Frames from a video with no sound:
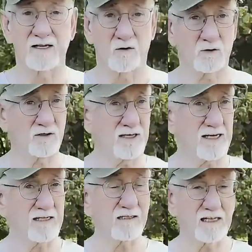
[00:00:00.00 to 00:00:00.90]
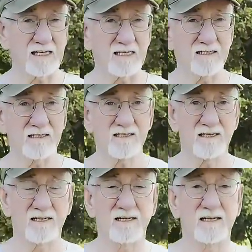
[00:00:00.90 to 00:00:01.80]
then alternating cleans.
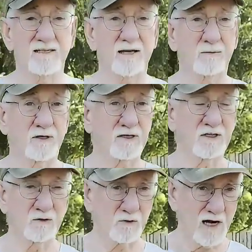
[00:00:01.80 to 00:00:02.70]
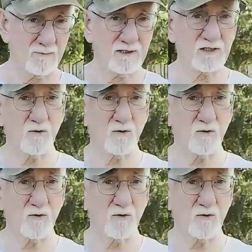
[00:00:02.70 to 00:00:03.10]
Then we're going to do a goblet